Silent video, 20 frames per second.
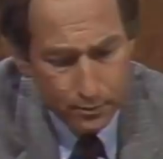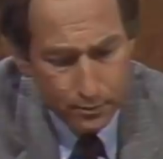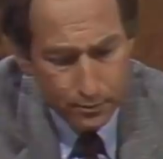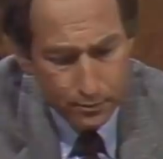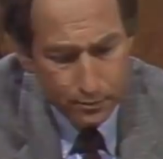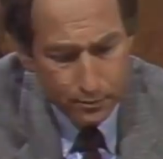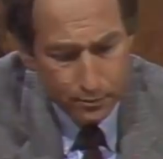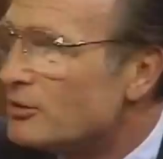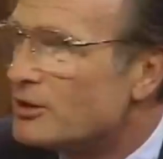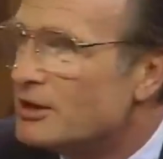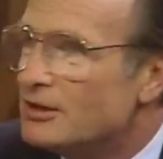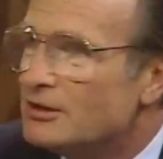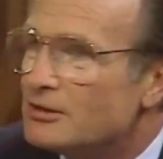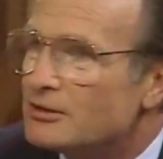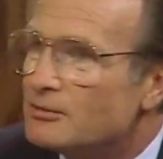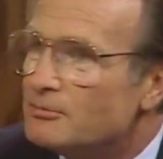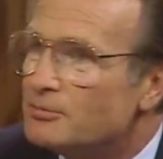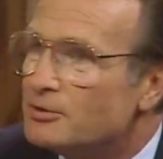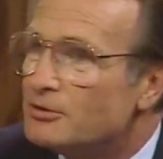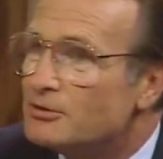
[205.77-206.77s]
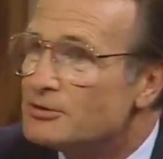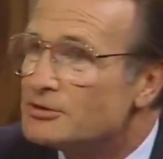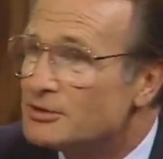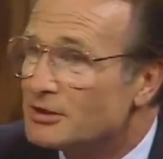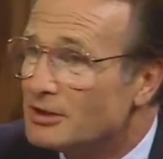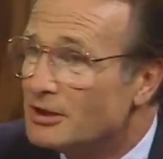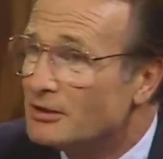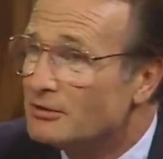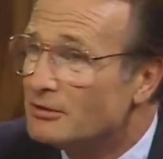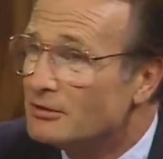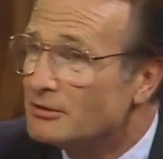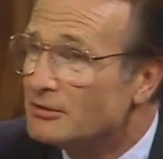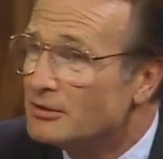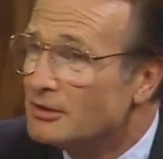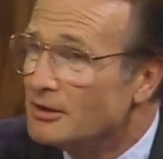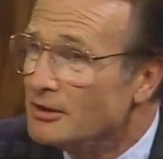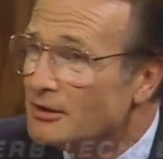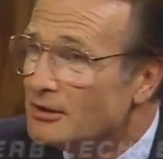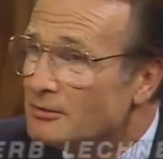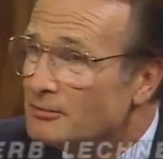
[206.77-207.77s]
Networking the computers together.
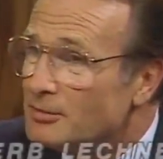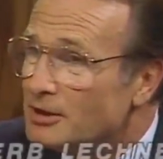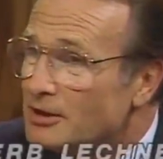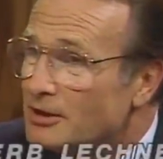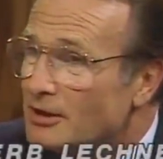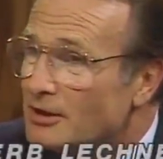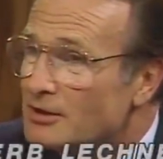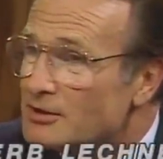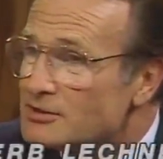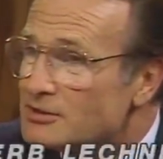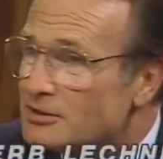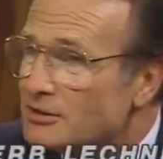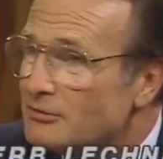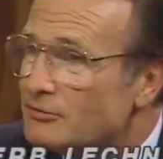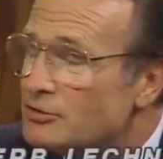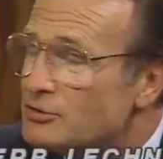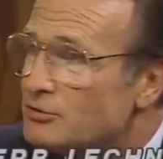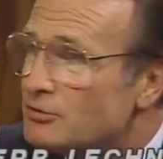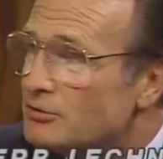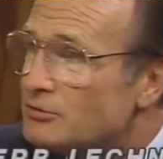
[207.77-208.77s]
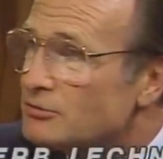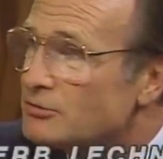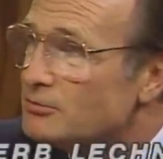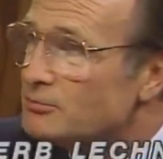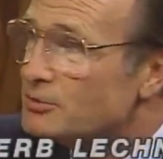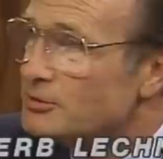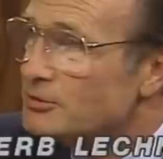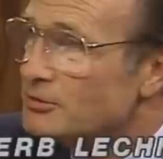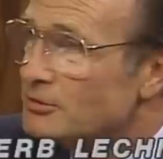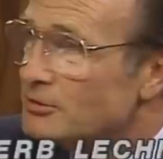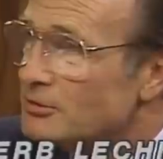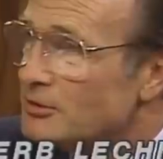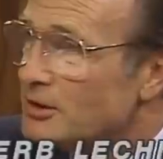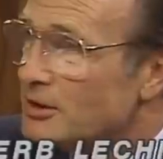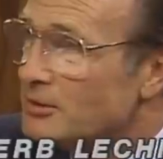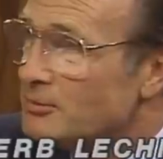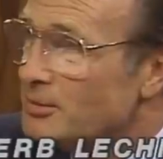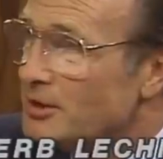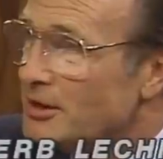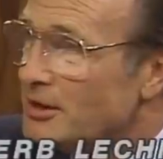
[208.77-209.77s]
Because given your own computer
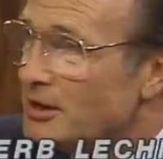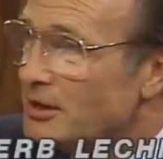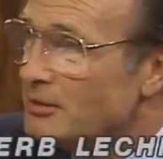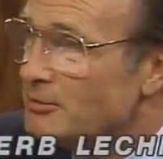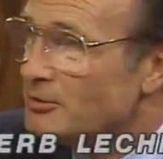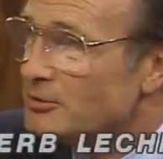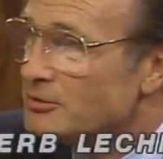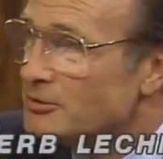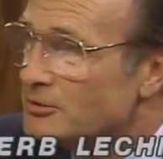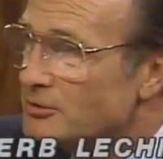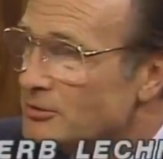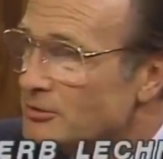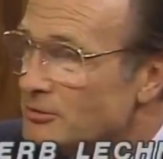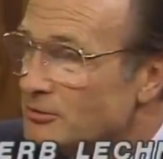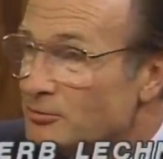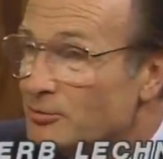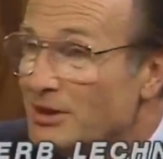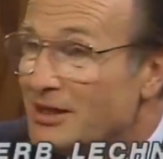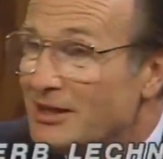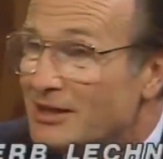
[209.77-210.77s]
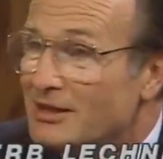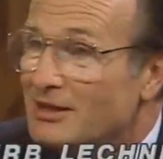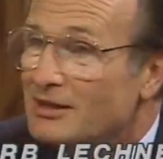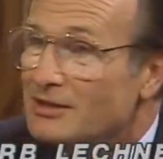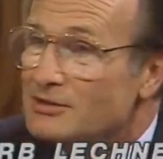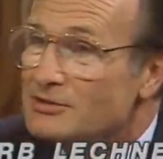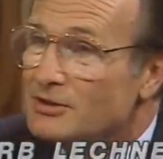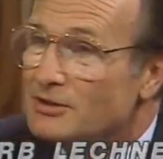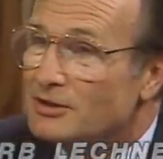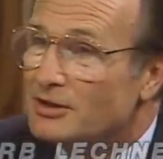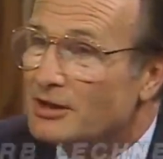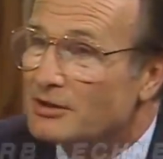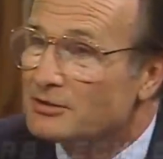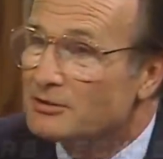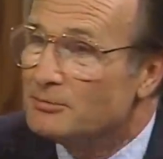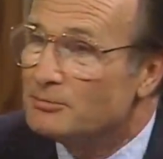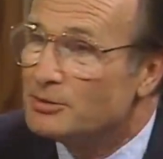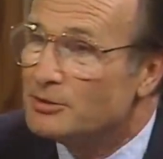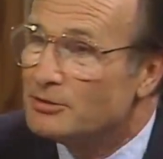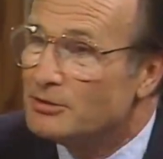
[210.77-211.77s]
and being able to do many things on that
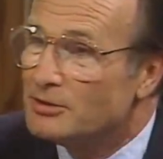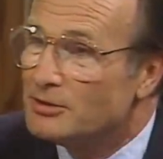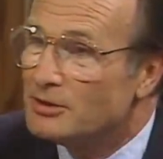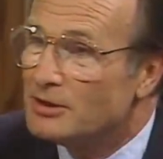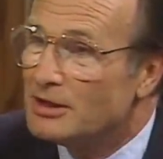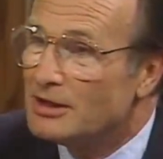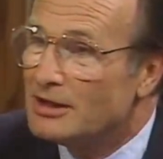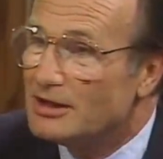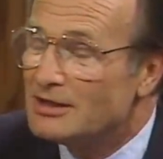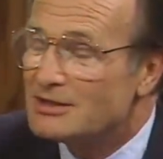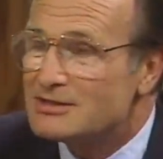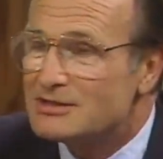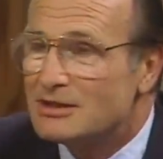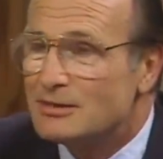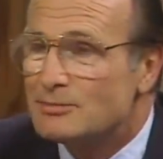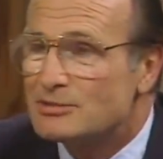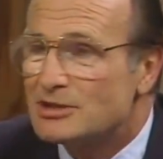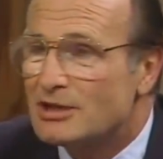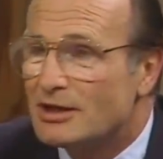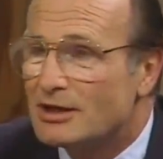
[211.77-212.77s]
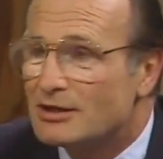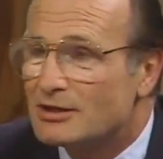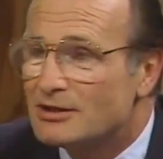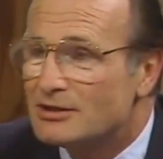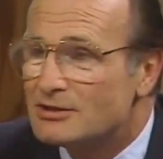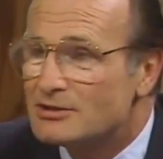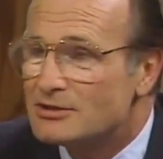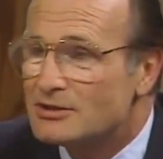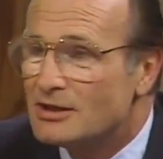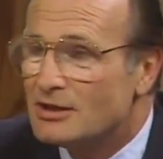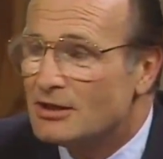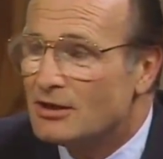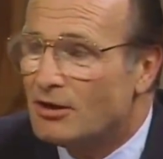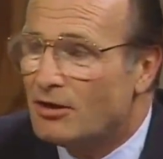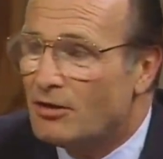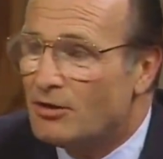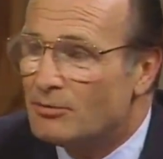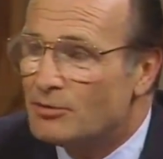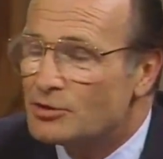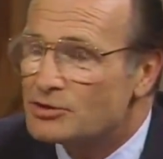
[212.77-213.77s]
computer, it seems like this
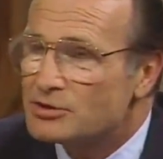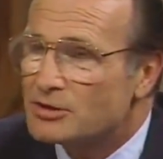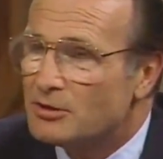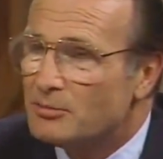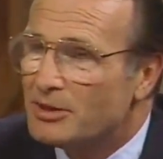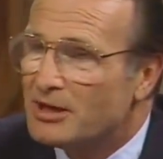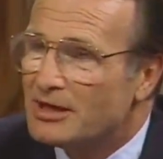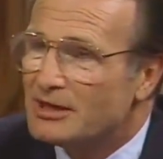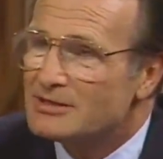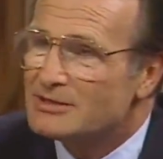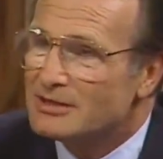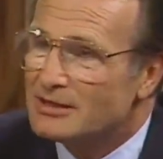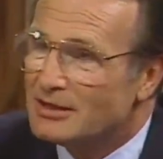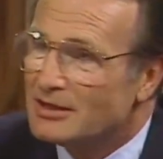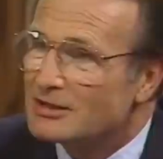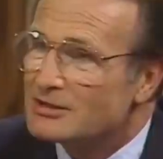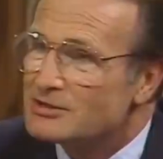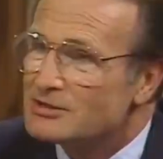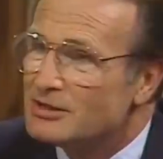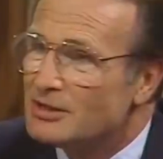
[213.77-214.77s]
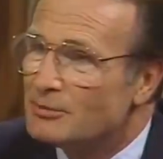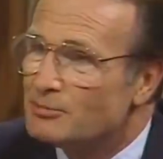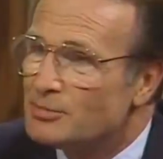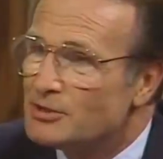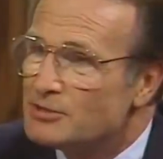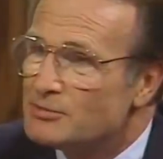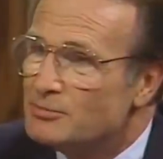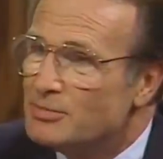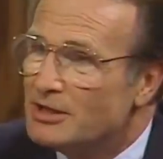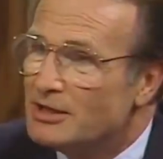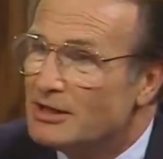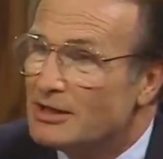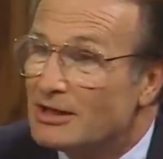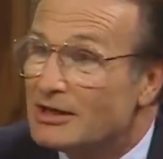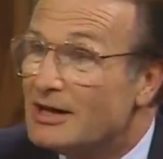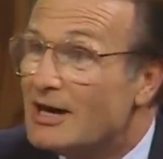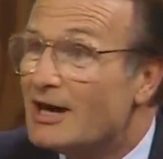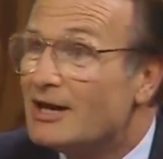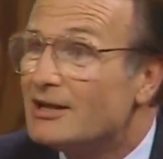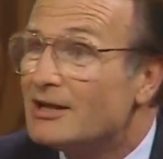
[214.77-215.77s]
almost commands the next step as being,
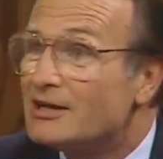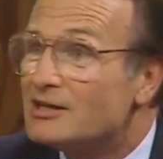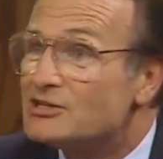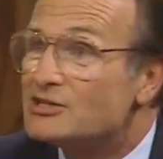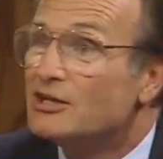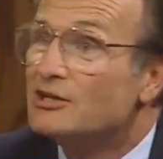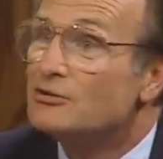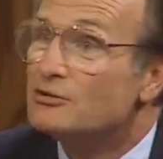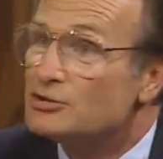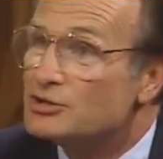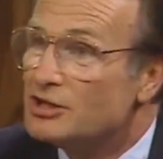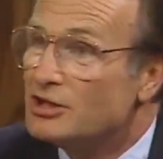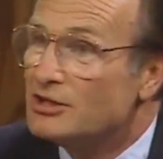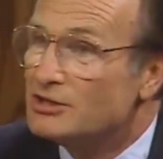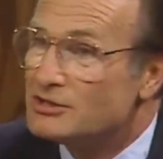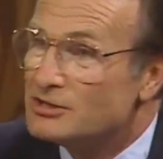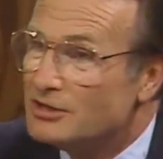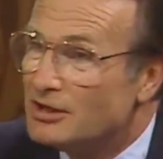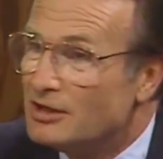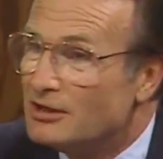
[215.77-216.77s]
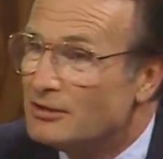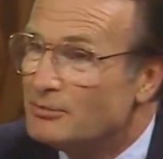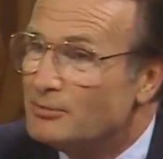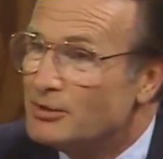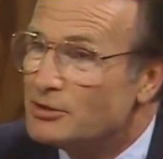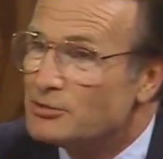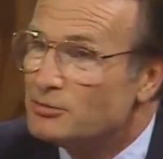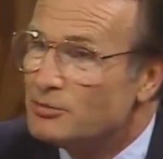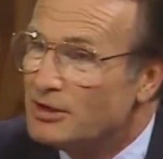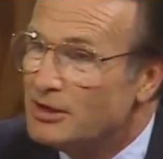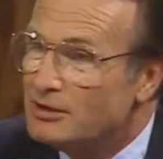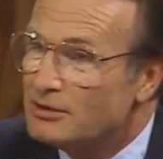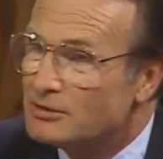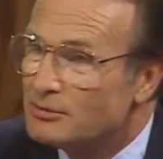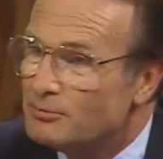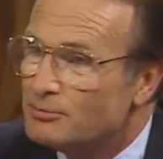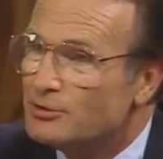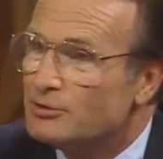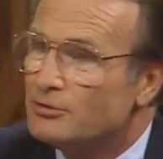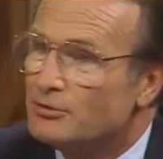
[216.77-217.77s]
now let us interchange data between
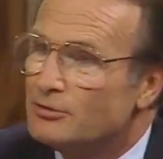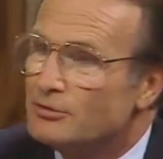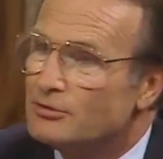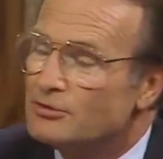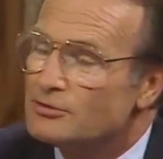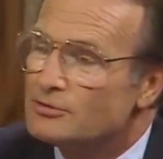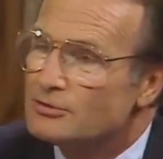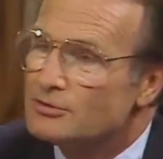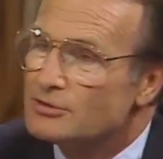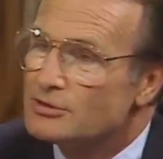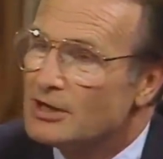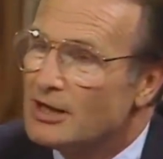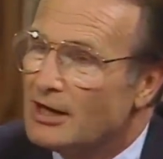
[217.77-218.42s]
computer users.